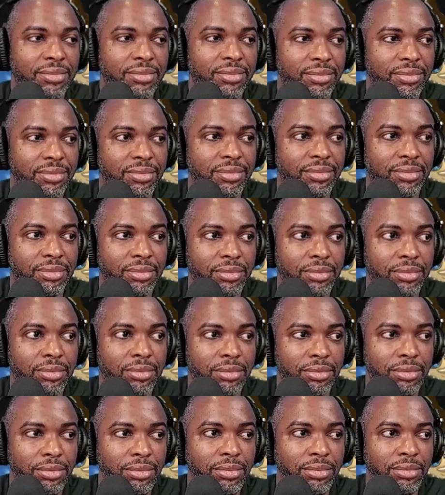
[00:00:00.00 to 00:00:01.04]

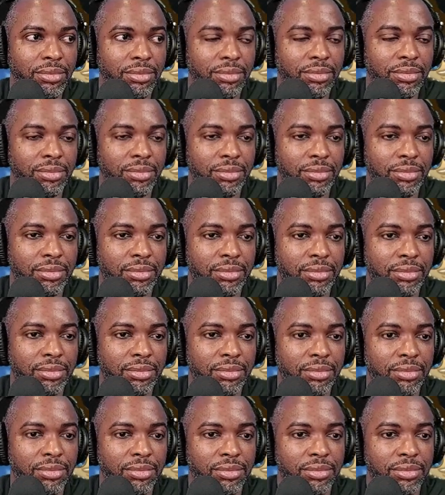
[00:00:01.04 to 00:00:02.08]

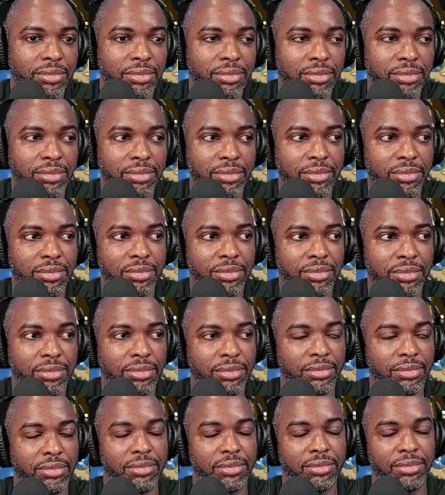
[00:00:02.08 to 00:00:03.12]

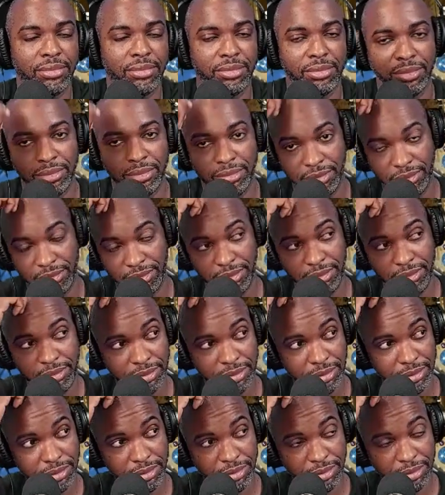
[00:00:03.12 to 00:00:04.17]

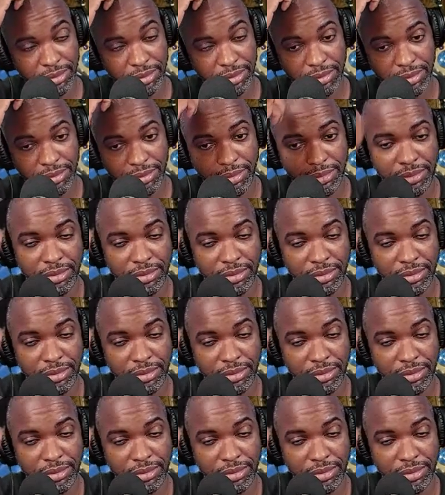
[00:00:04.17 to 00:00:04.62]
(not speaking)